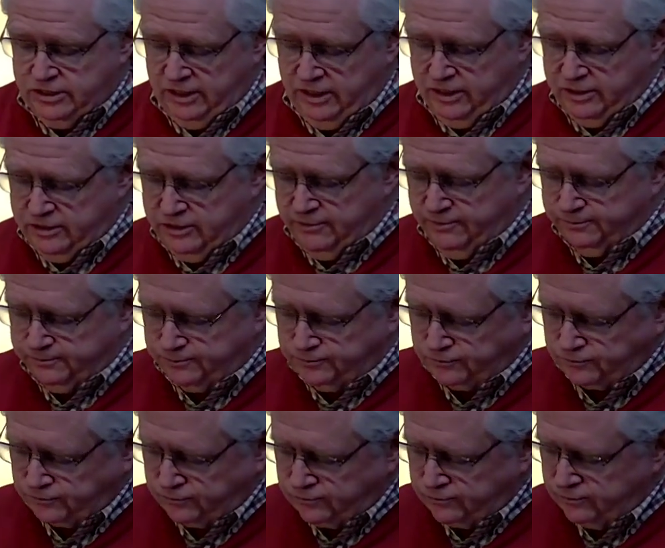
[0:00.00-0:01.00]
says,
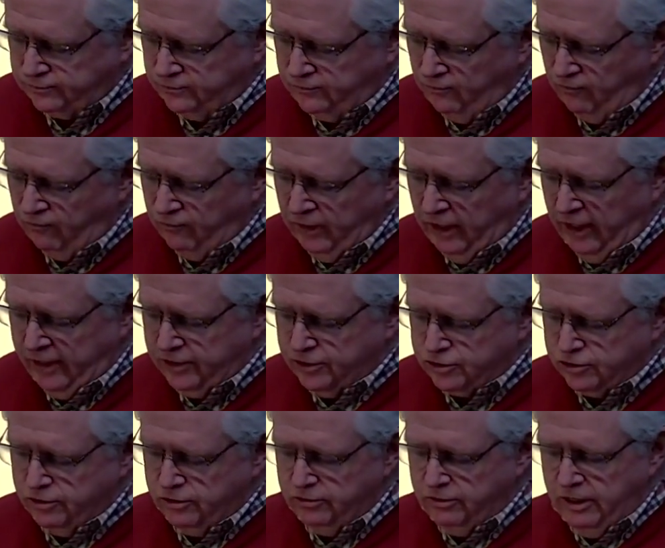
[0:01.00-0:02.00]
I
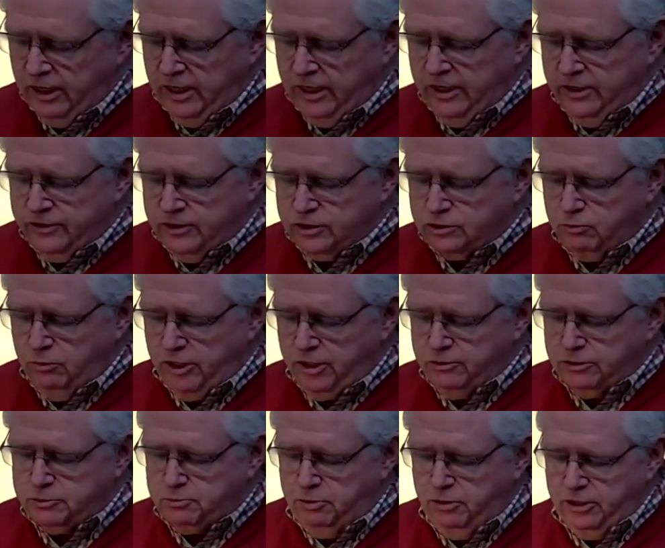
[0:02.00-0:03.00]
assure you, This
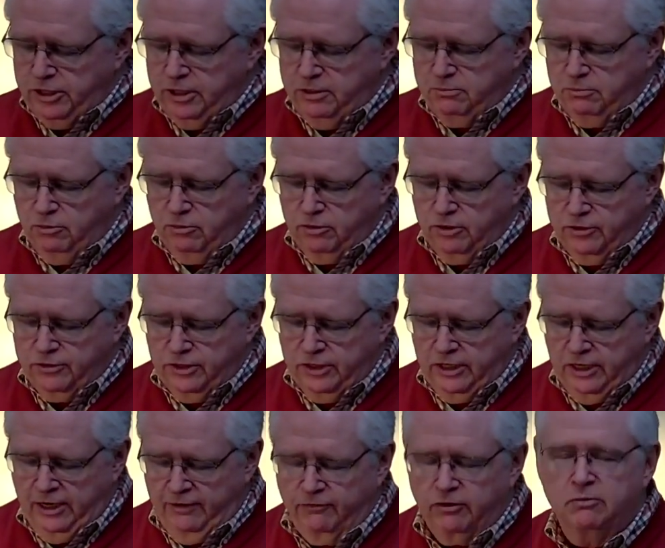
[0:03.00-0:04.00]
widow has put in more
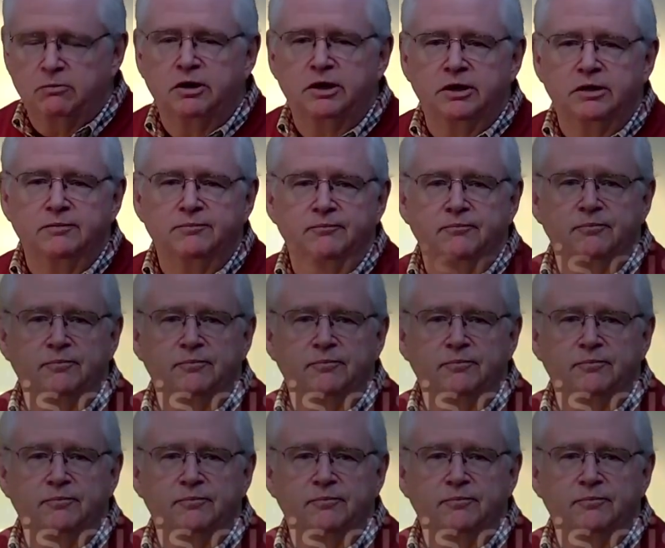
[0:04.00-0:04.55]
than everyone.